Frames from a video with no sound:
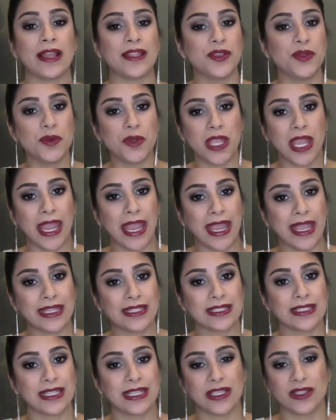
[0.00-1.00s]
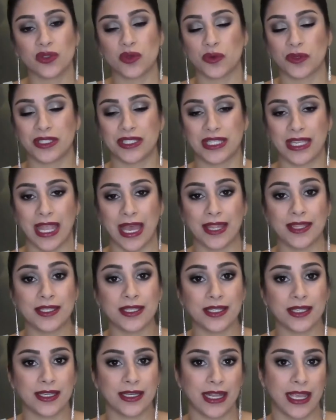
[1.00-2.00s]
you can't see it towards the end
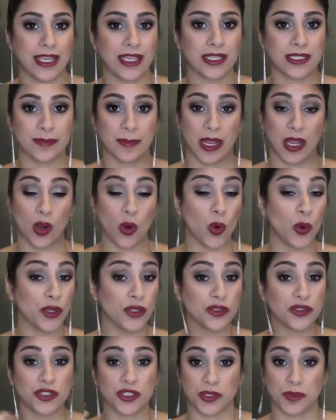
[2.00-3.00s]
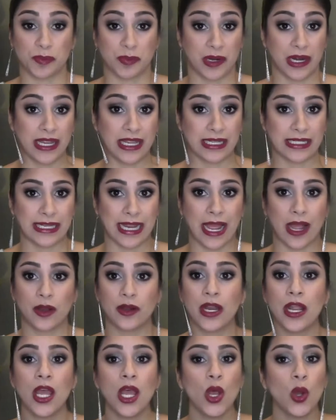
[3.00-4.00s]
of the day because my oils just break it
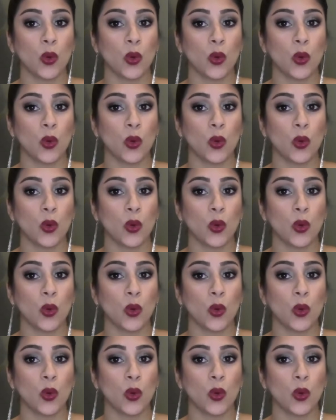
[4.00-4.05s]
down.